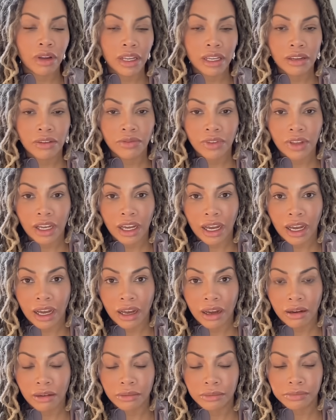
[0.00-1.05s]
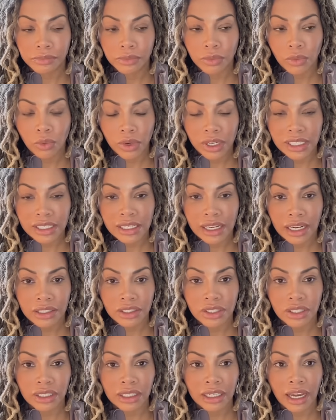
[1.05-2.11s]
if um, what is
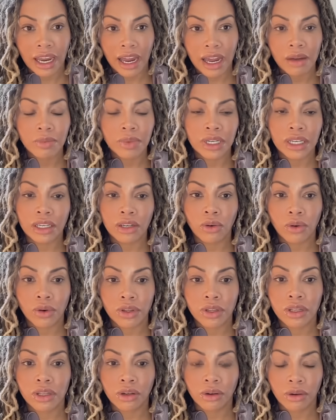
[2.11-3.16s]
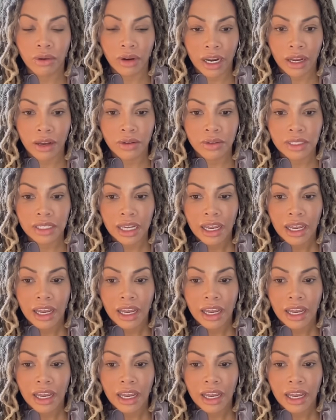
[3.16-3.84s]
actually happening on the ground.